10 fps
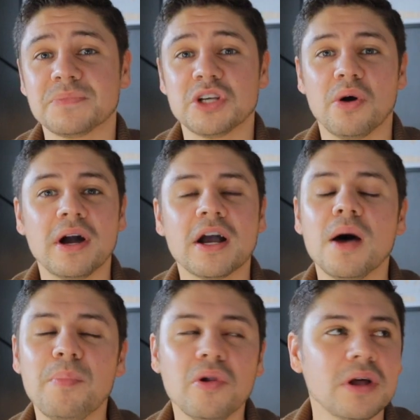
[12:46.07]
So a
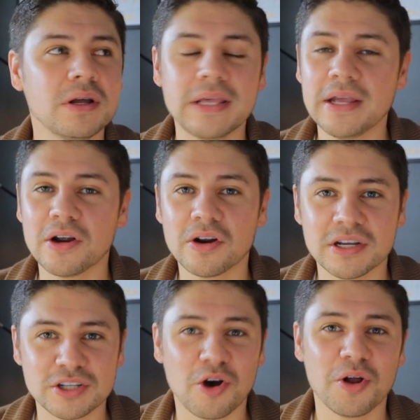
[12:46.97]
couple a year
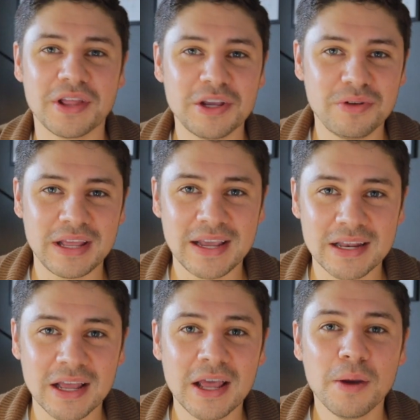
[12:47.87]
is all that you
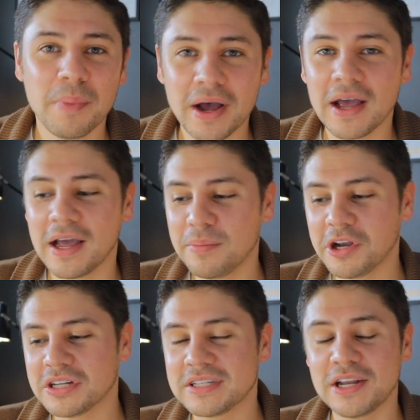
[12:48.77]
need. But I am
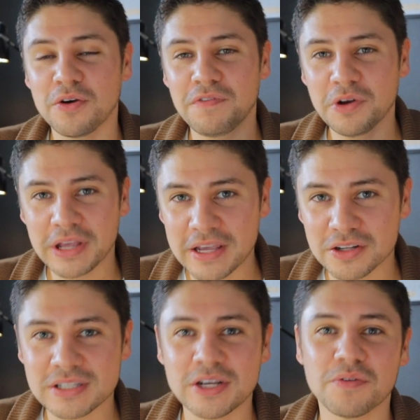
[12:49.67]
here to say don't feel
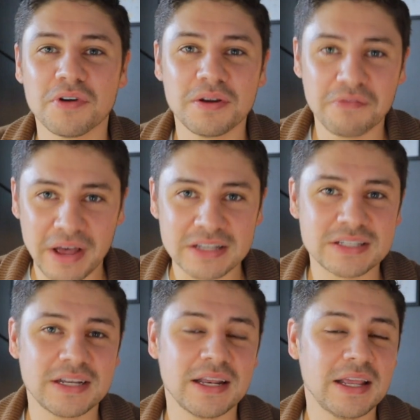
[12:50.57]
guilty over
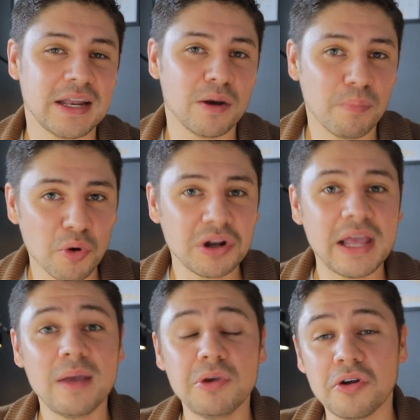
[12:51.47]
investing in a board
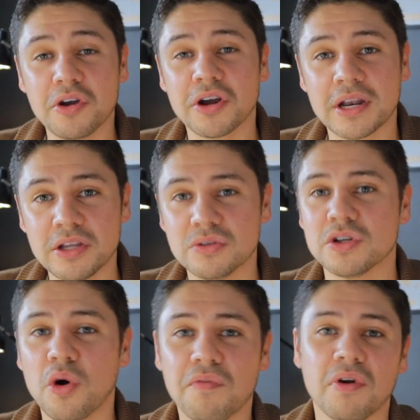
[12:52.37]
game you know you're gonna use
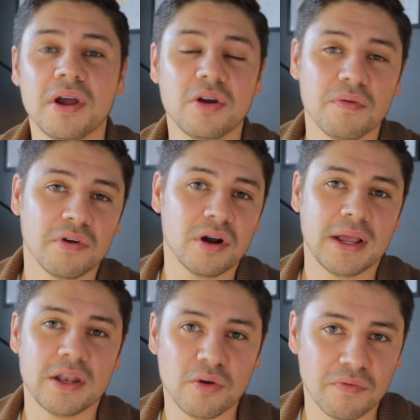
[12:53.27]
over and over
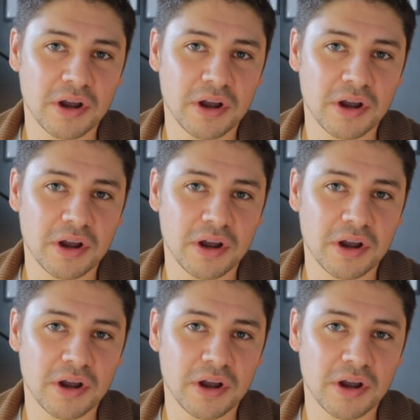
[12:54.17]
and over